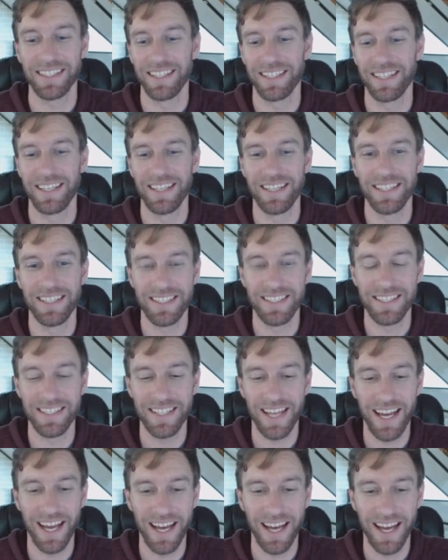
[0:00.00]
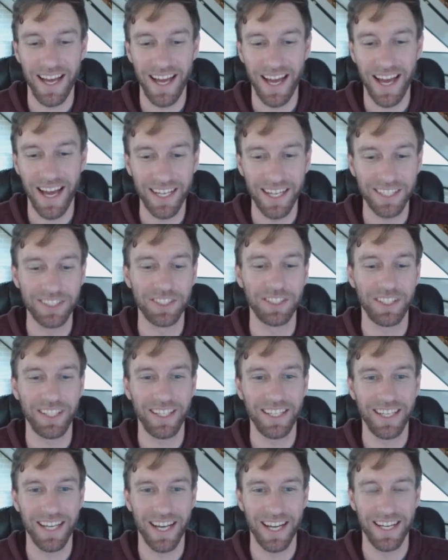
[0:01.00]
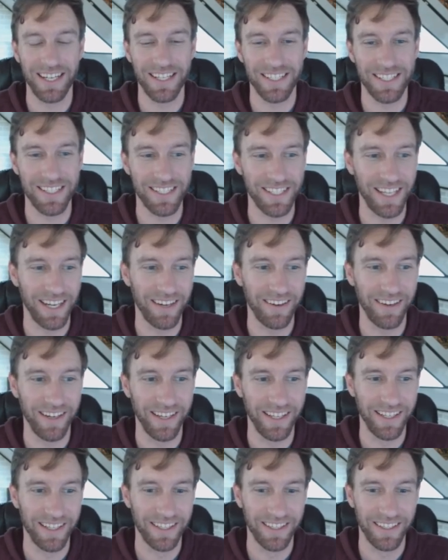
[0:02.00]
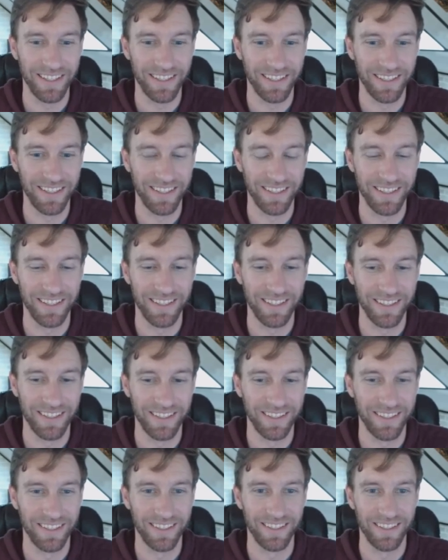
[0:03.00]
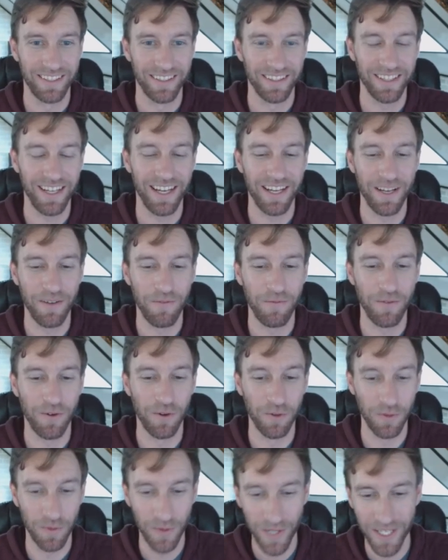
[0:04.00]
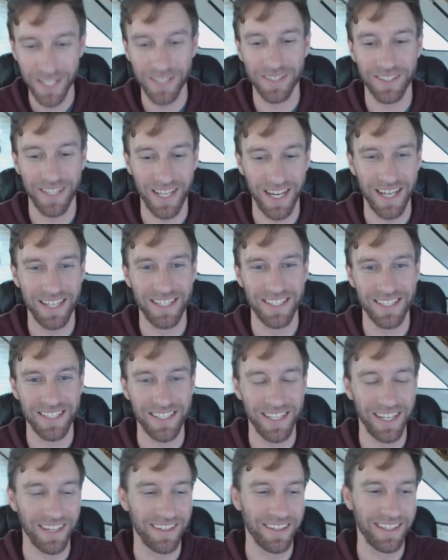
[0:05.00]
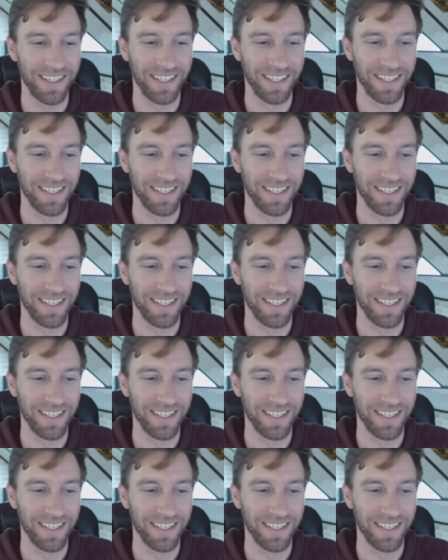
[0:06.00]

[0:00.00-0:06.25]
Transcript: is actually kind of scary. Like, for real kind of scary.